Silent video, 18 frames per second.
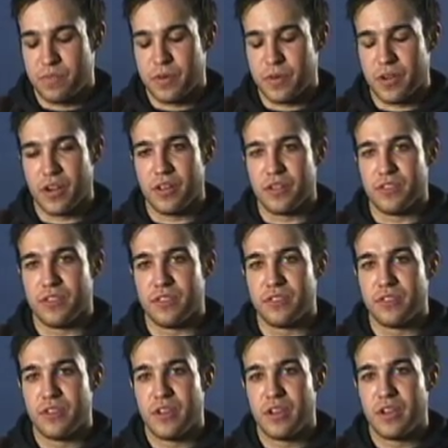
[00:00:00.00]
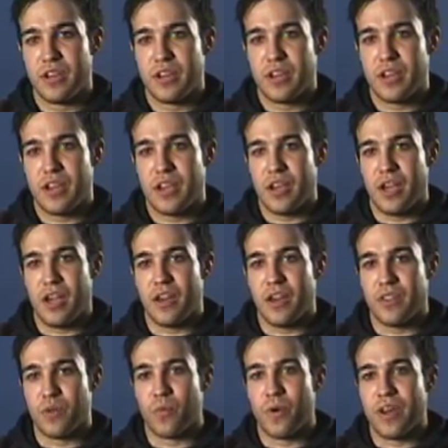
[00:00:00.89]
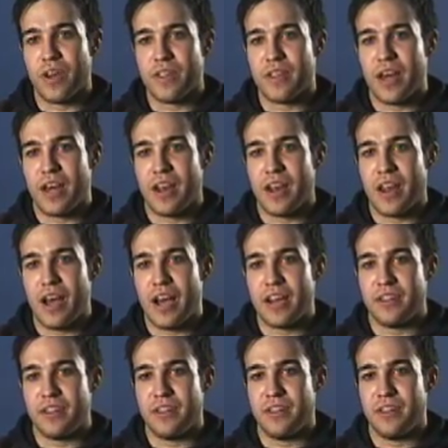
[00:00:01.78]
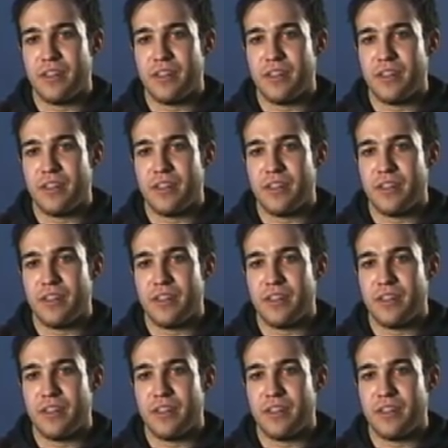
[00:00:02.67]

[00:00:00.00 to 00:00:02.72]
because in the way that I